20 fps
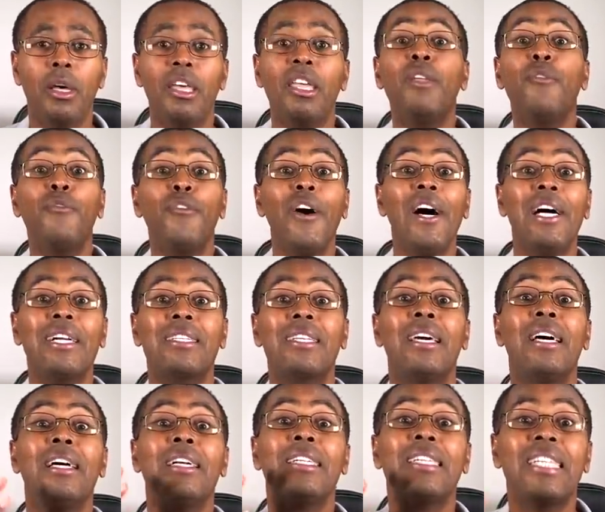In fact,
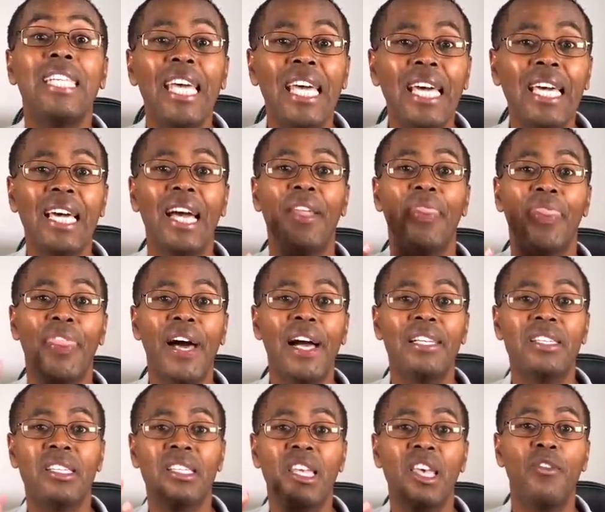take a
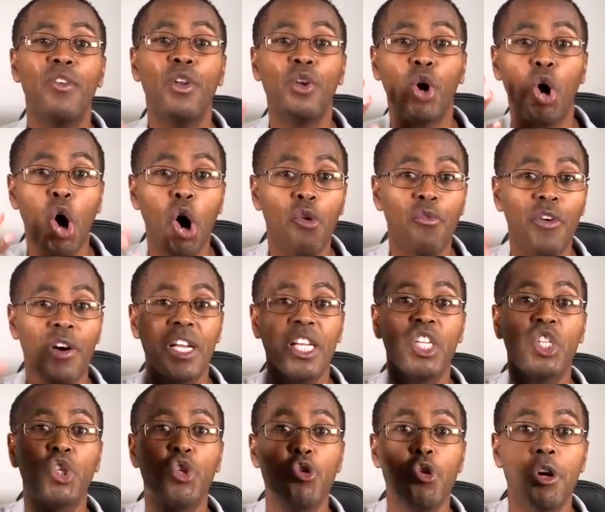thanksgiving
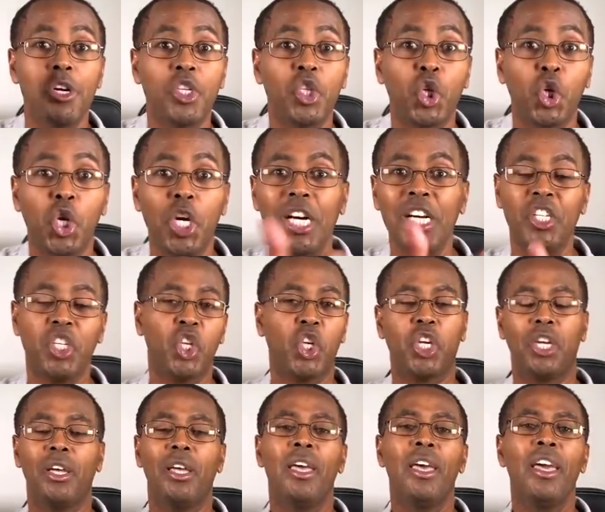offering to your
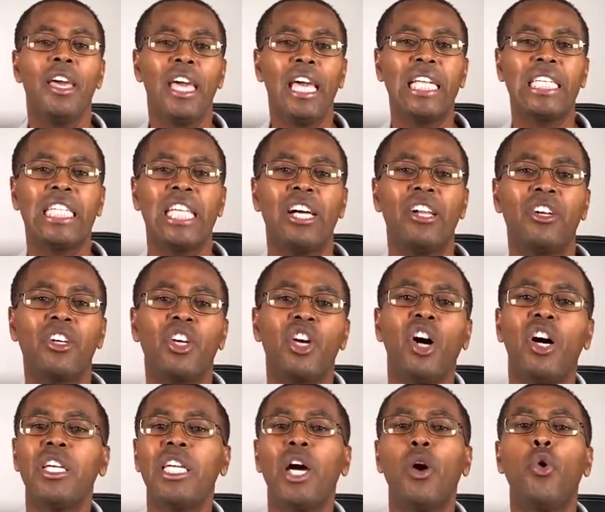church and tell
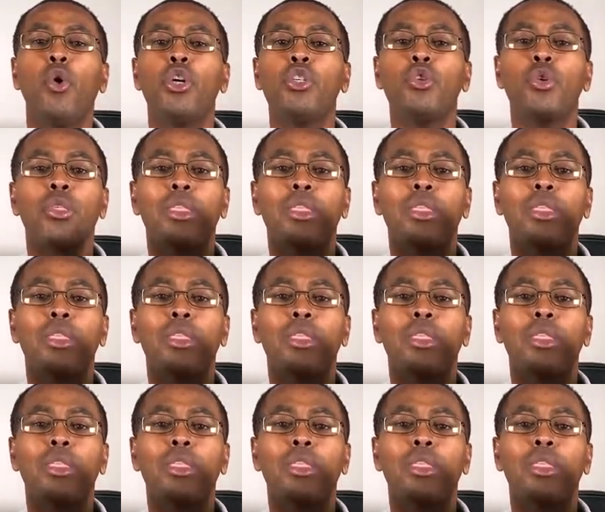God, I want to